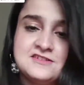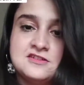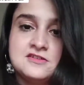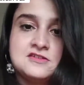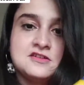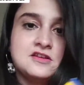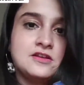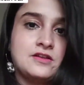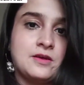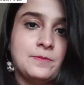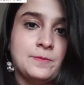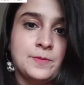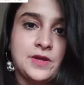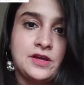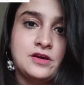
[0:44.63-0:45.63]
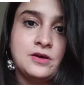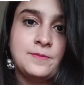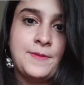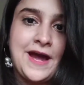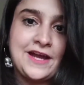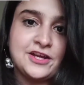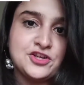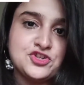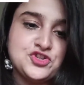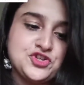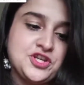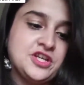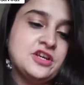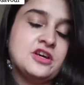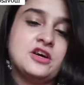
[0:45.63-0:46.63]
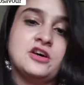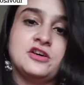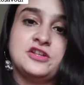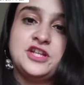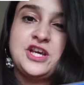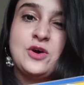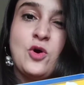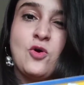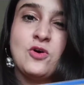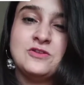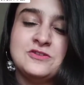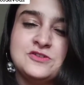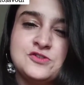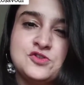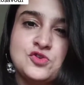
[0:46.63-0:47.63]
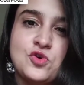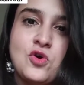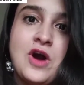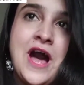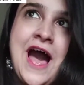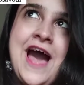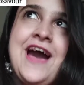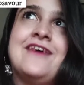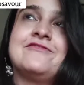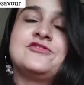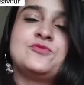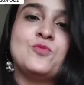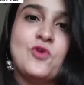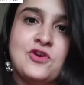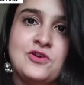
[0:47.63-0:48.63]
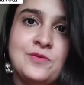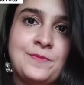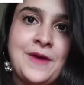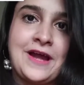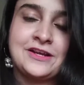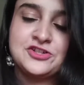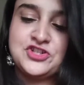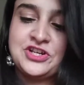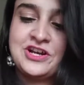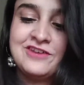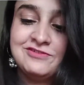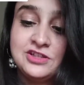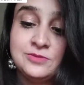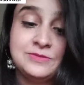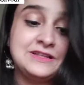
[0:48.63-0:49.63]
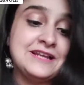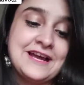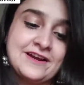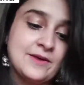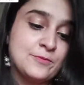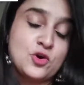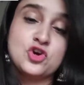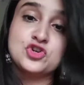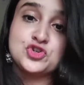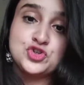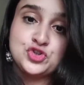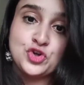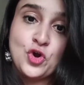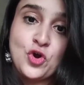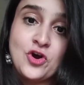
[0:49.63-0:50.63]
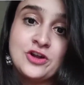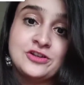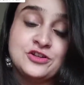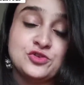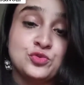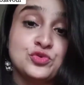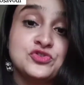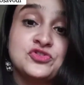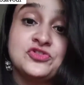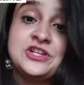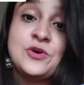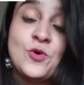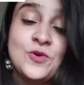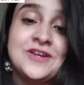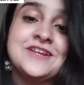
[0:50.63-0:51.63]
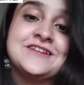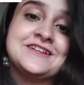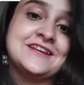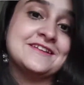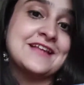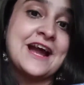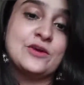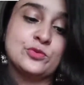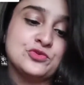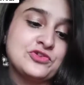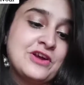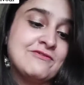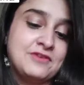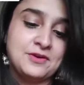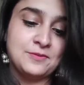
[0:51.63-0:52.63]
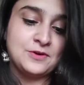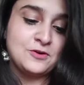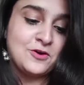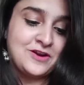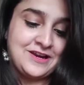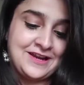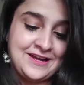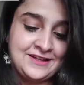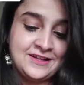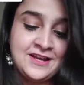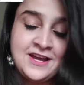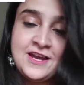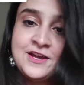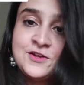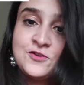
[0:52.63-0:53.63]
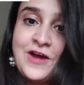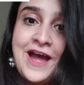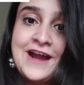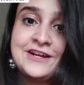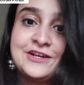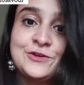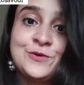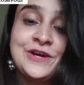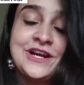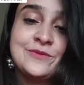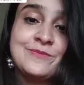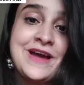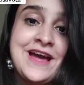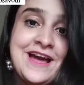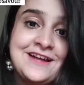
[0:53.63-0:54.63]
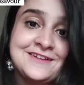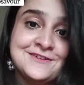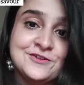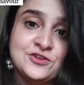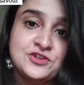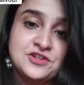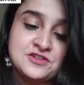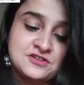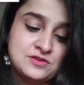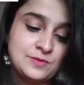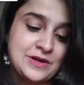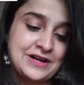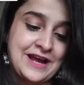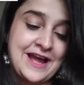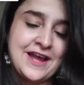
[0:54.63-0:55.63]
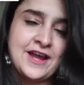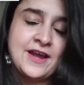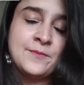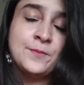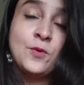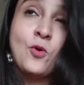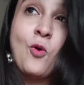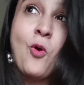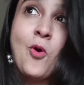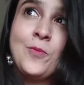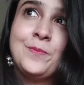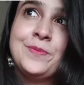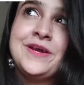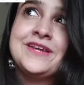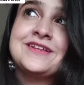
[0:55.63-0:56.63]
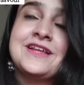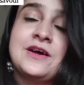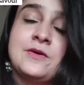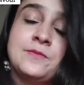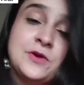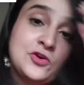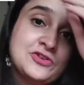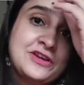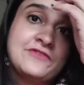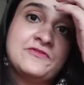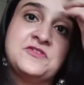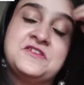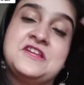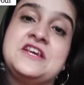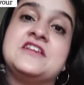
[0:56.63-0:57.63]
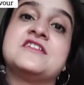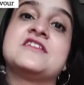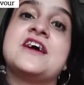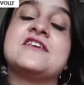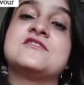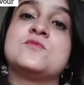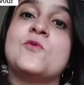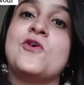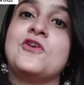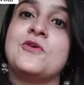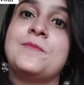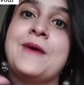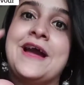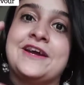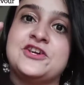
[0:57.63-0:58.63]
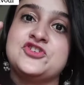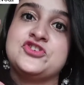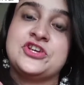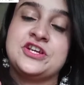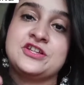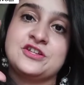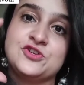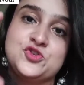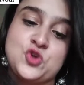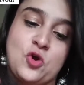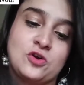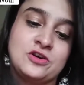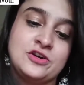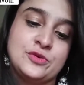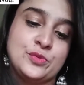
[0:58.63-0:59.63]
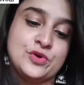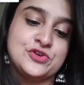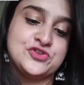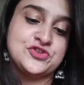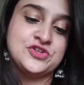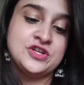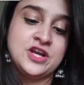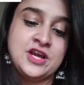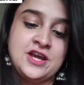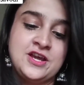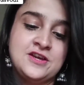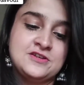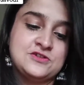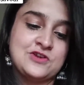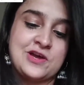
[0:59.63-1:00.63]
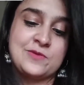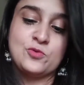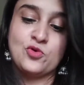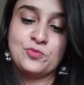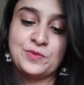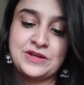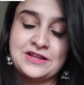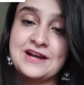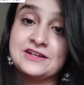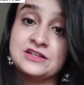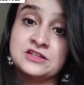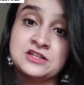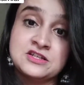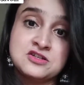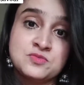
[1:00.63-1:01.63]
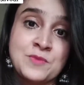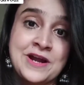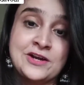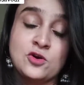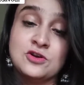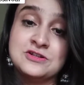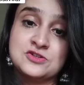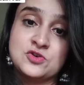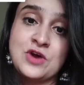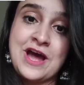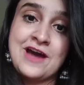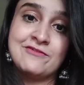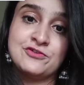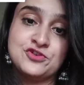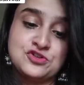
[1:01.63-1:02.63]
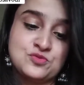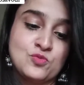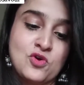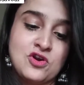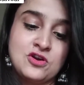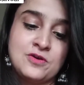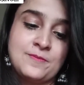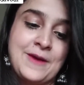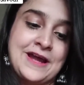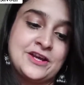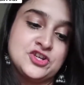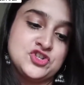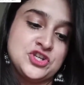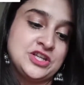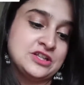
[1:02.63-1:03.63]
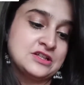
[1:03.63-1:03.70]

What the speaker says: this is a bigger packaging. They also have smaller packaging available. Like, I'm not sure, this was the only thing that was available online, so I had to get my hands on this. But I am hoping, because I've seen their smaller packaging in the chocolate version, so I'm hoping that this might also have a smaller packaging.